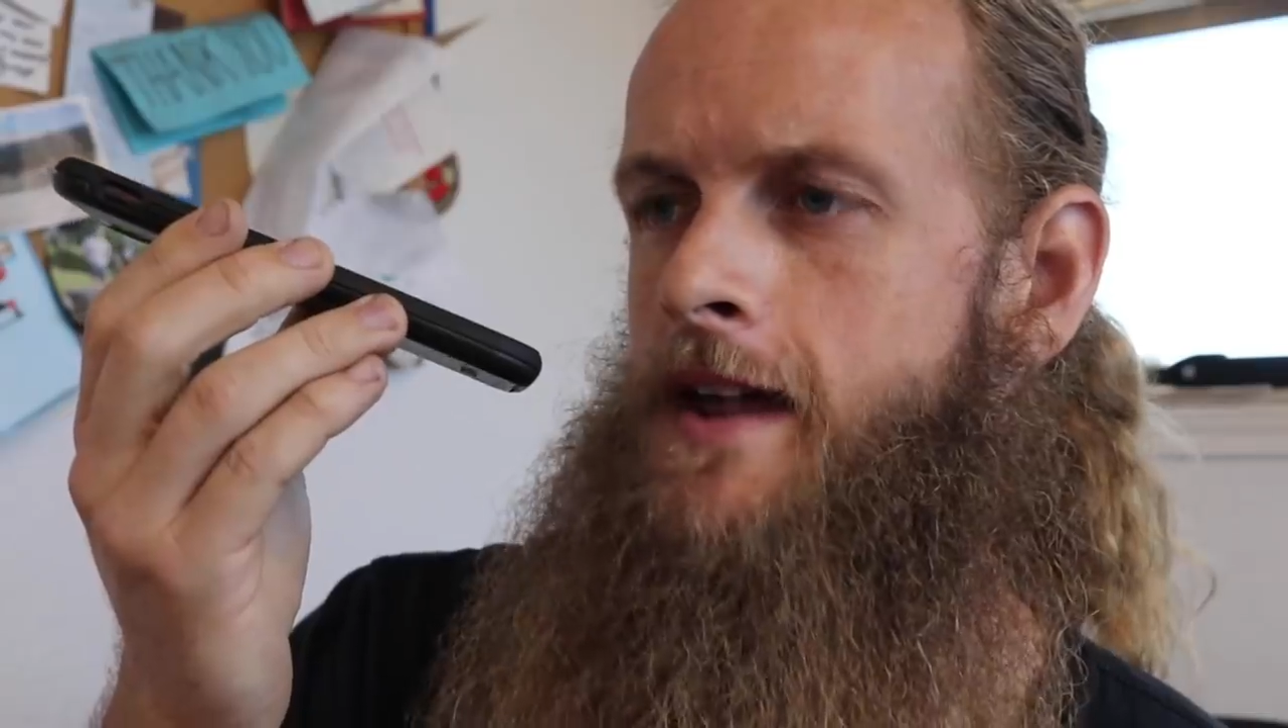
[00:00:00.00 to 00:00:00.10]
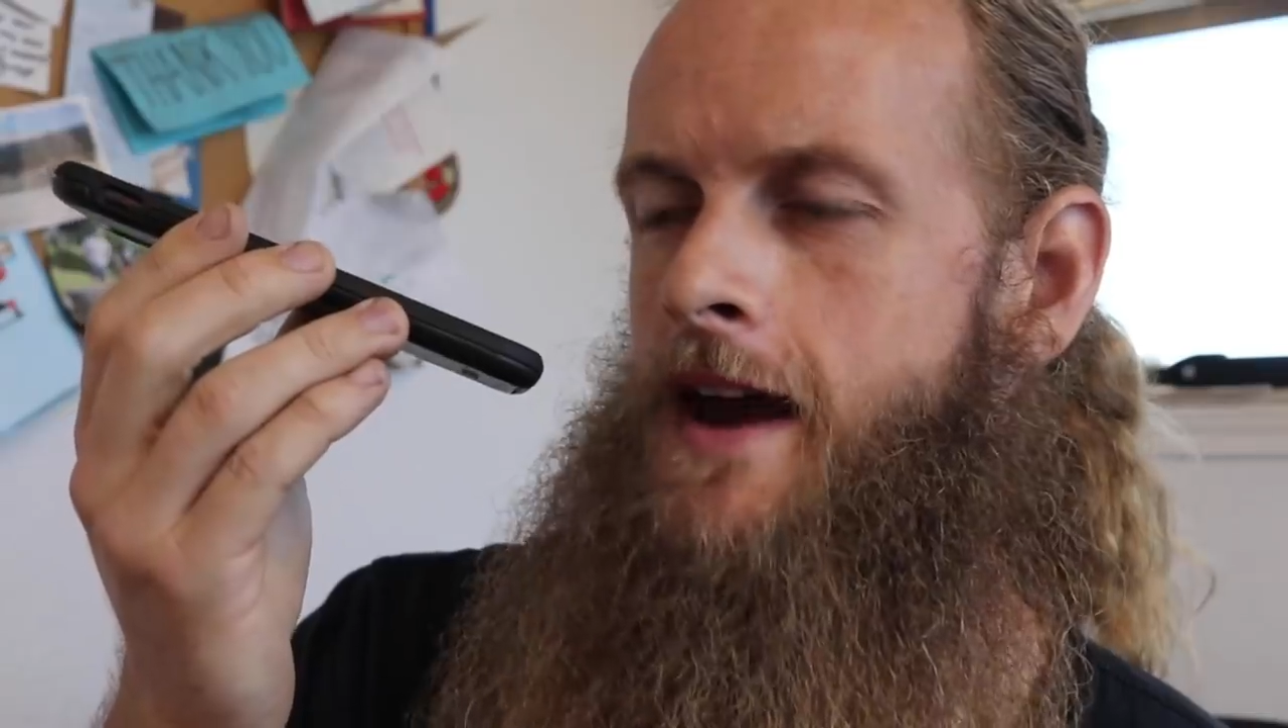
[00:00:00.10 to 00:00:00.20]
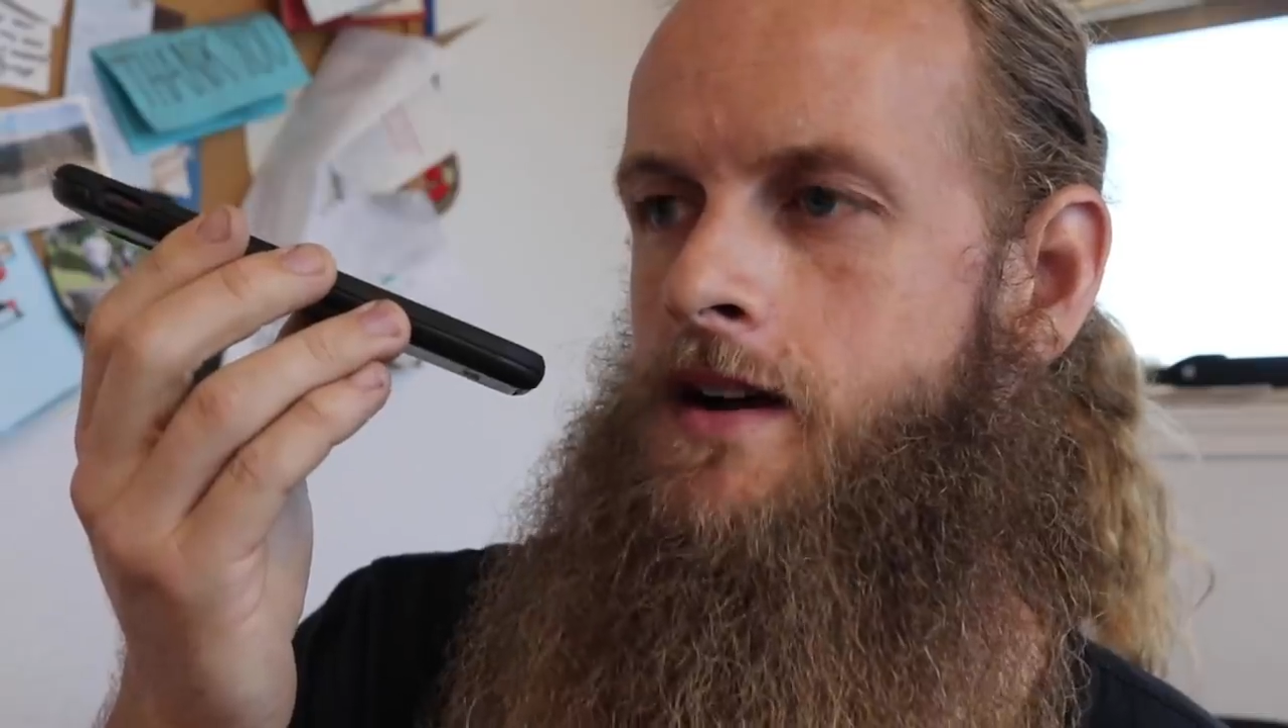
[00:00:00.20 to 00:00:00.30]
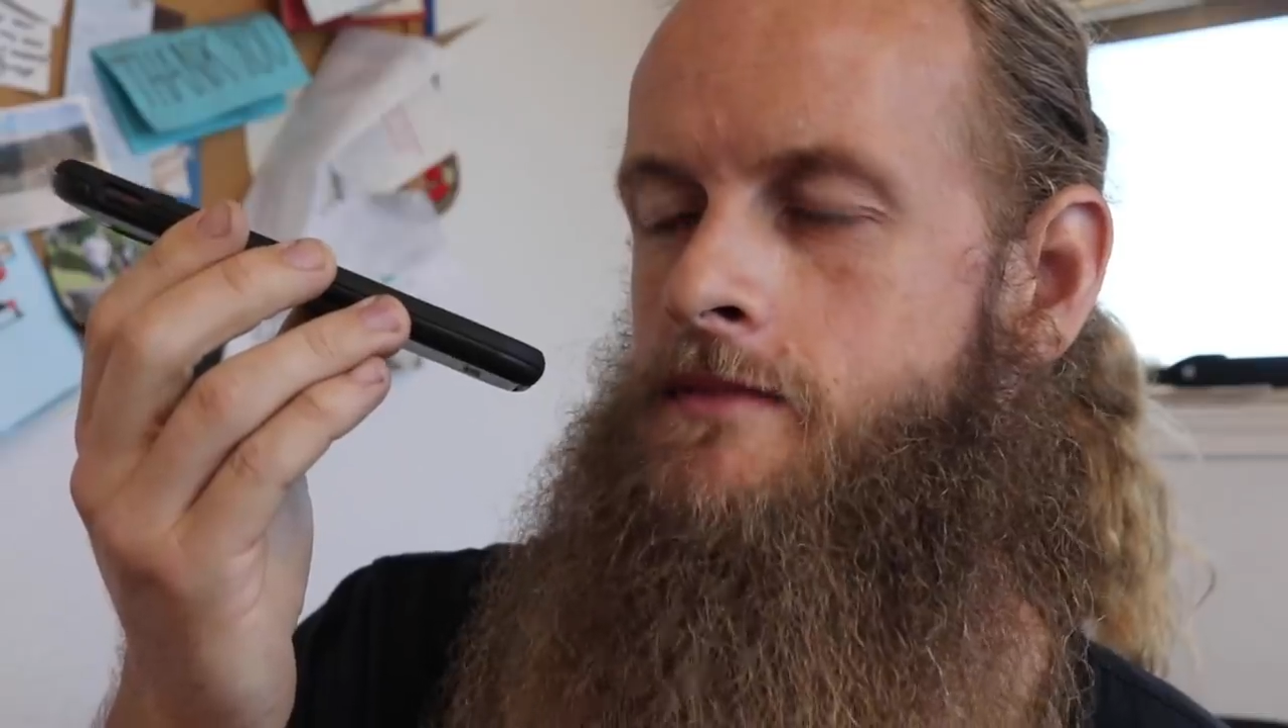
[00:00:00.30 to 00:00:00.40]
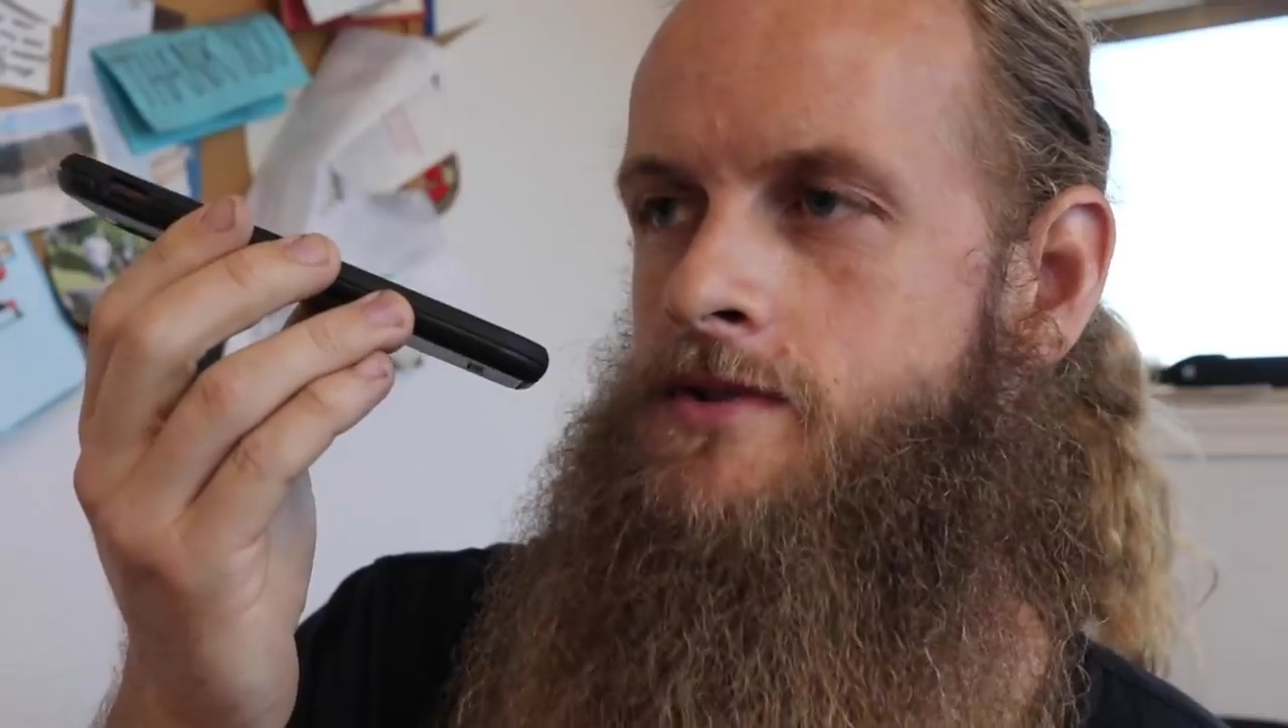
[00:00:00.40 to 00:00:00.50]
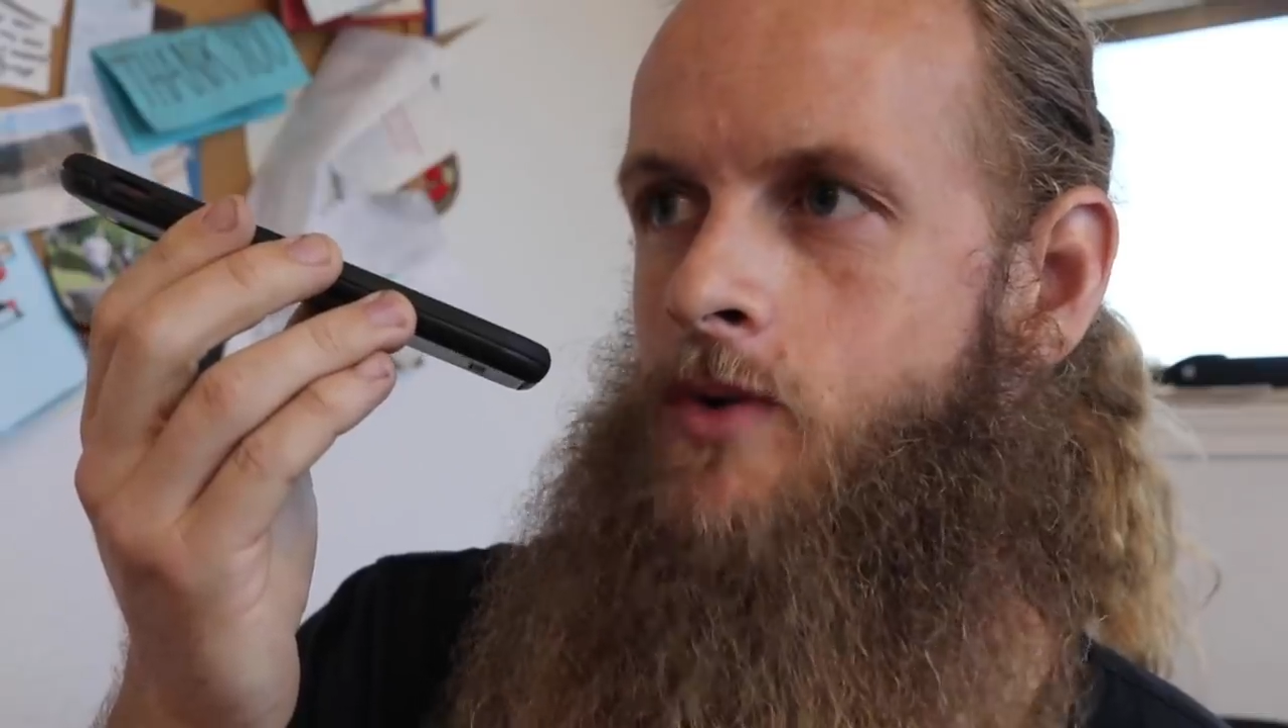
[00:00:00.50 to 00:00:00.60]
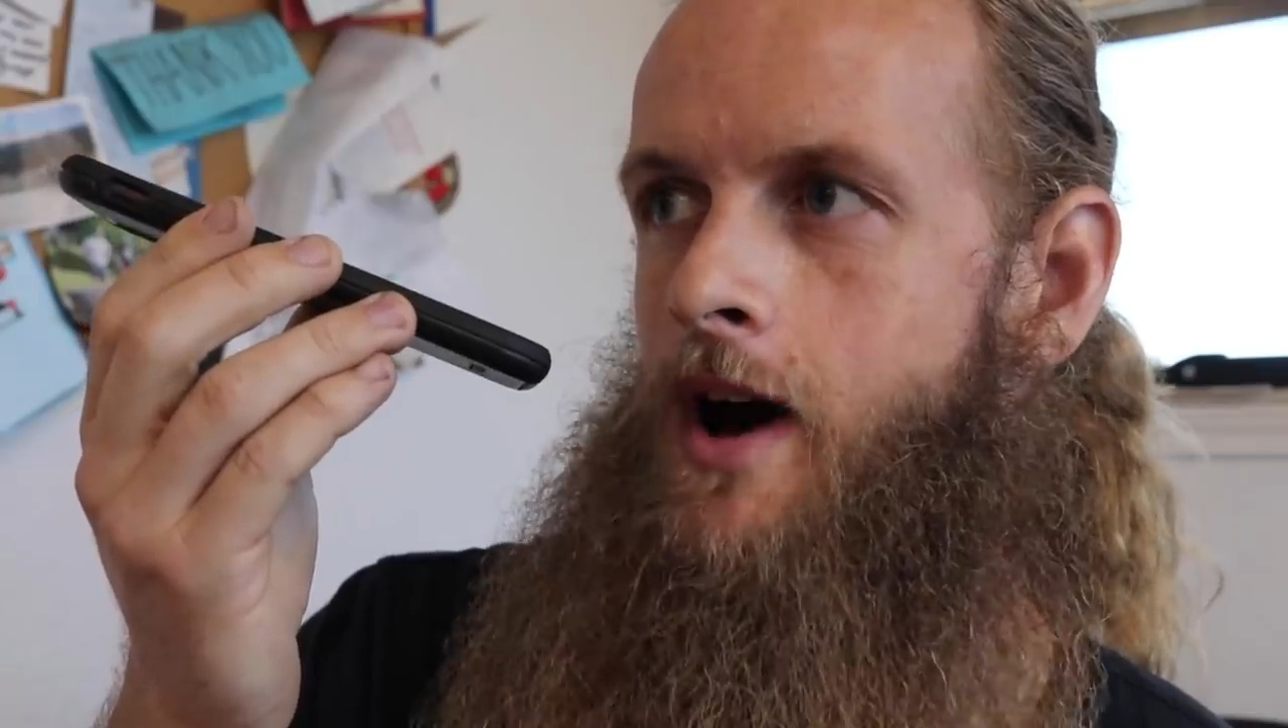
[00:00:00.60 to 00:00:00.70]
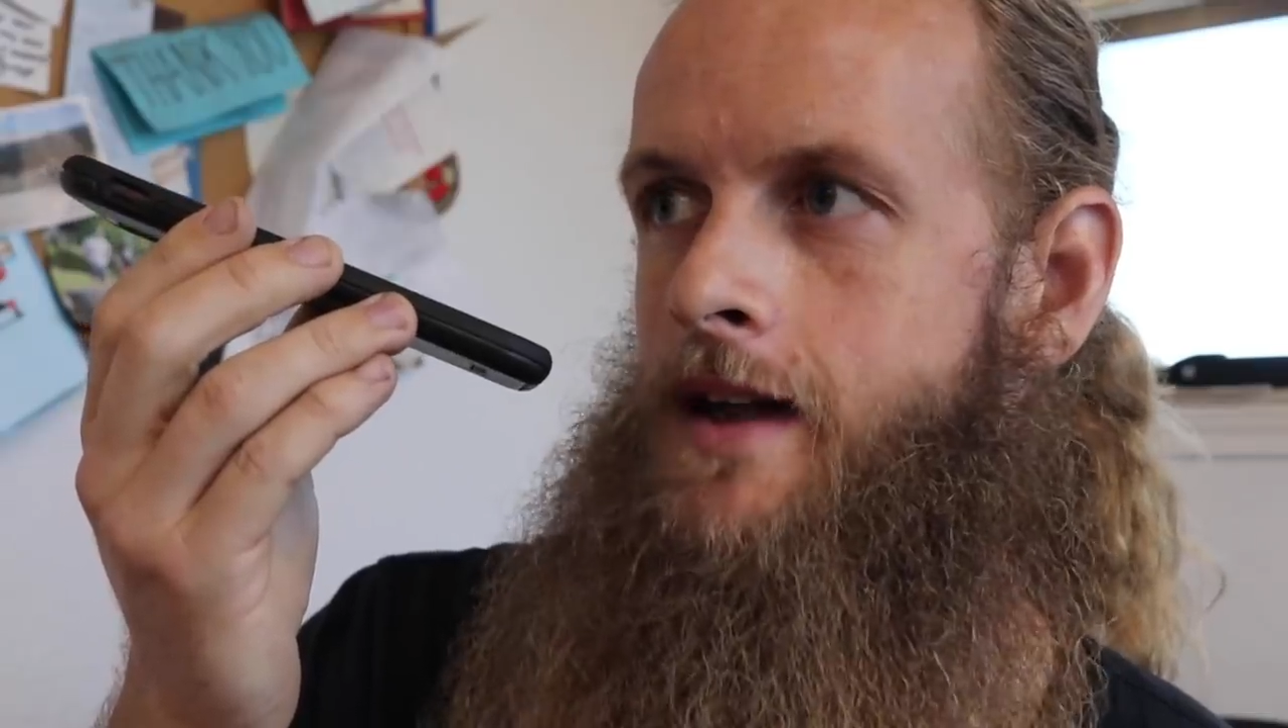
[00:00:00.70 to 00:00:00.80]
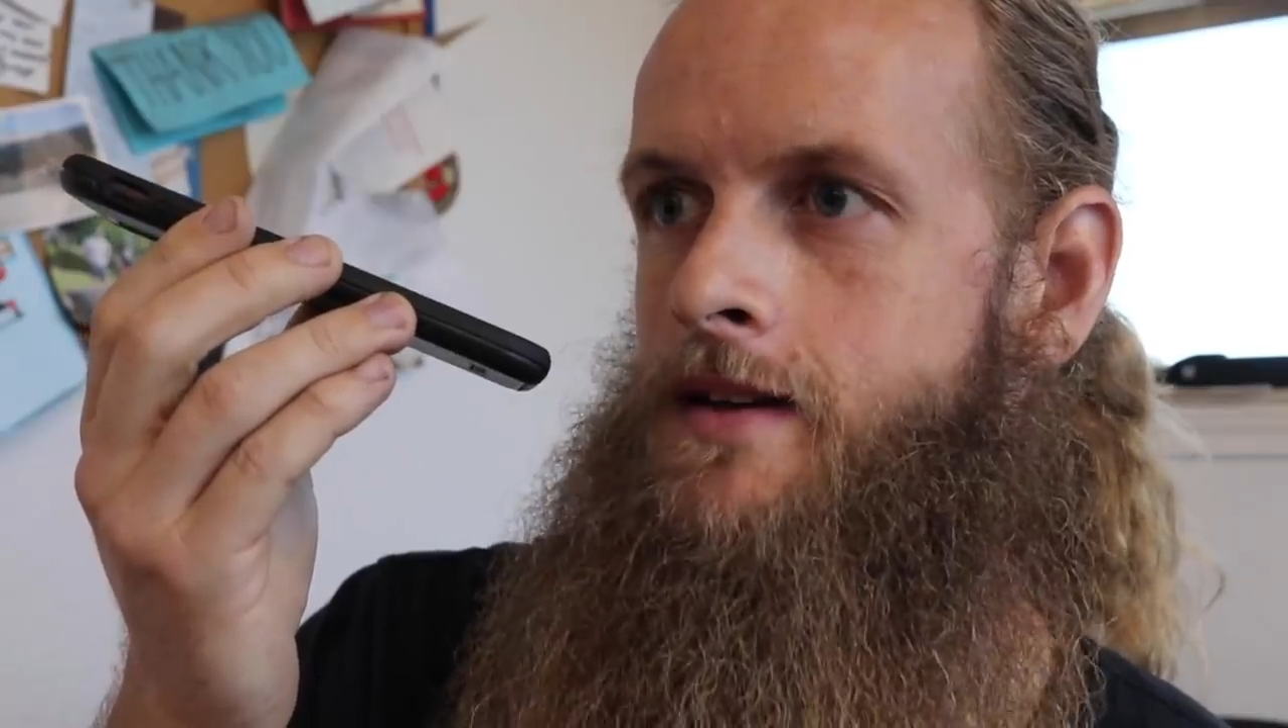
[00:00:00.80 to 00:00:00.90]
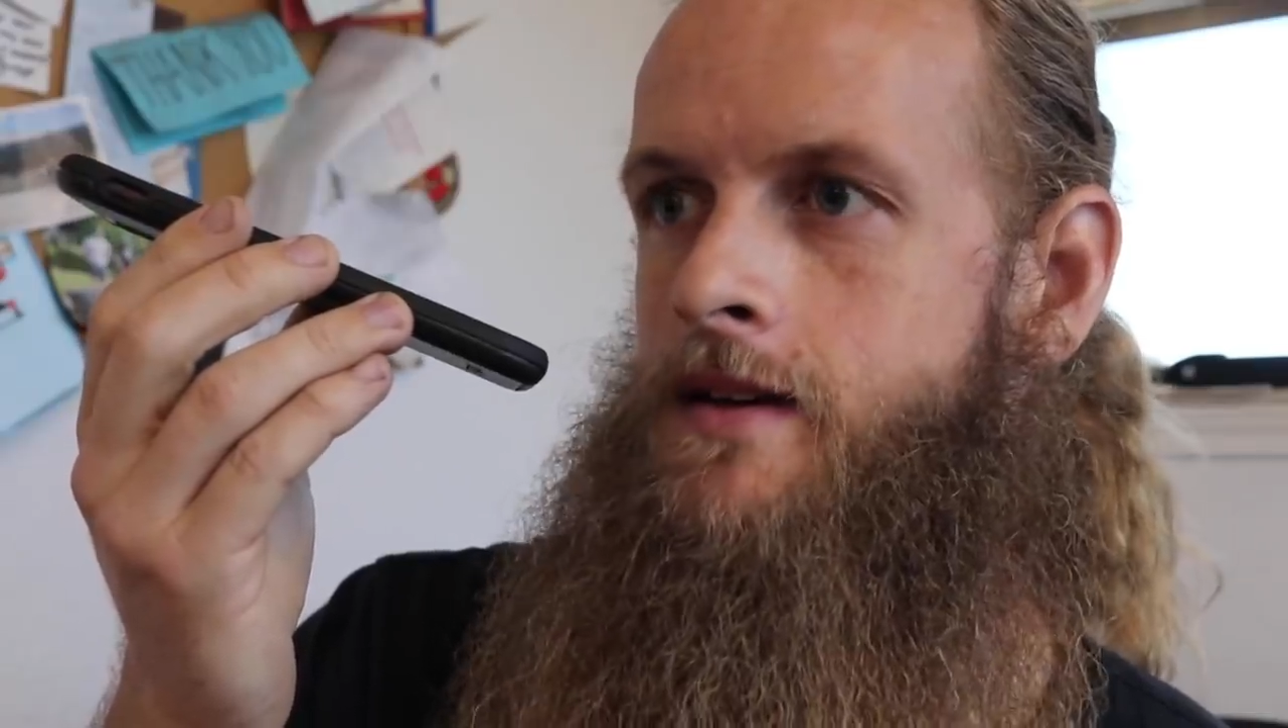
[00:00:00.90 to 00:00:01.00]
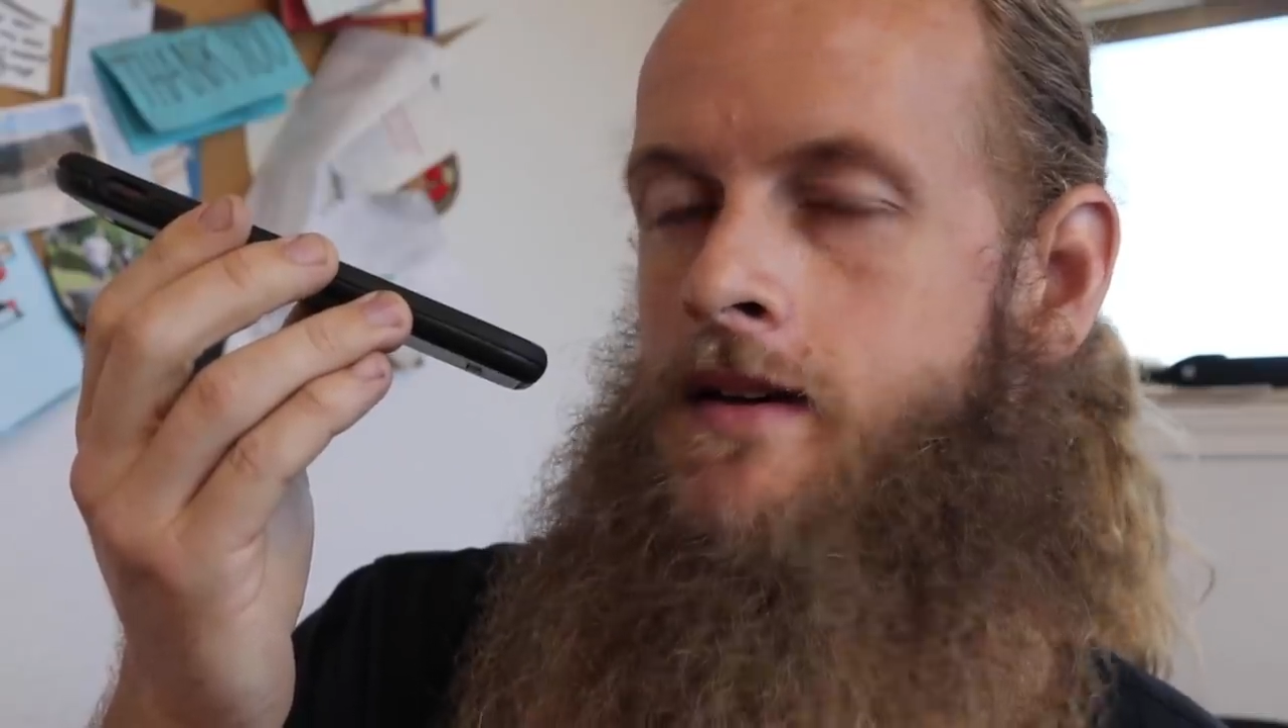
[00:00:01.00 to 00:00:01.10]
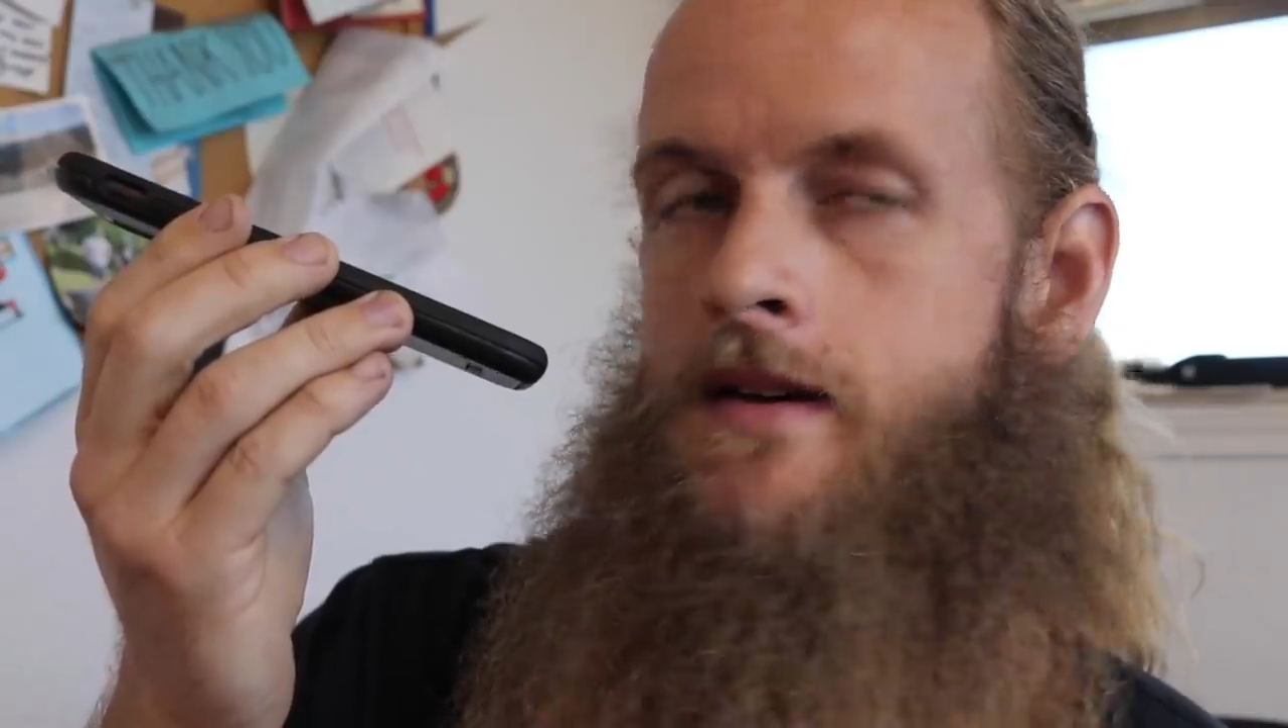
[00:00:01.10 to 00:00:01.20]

dadgum squat?